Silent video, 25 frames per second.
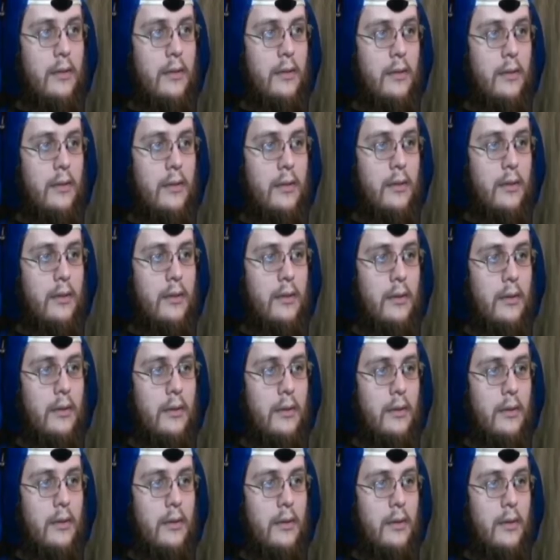
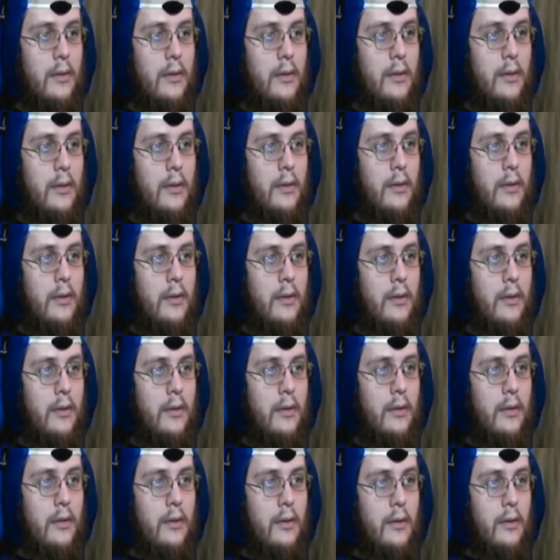
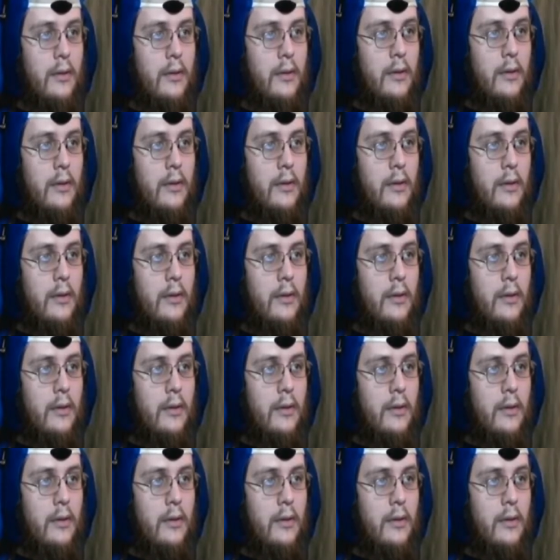Nobody speaks.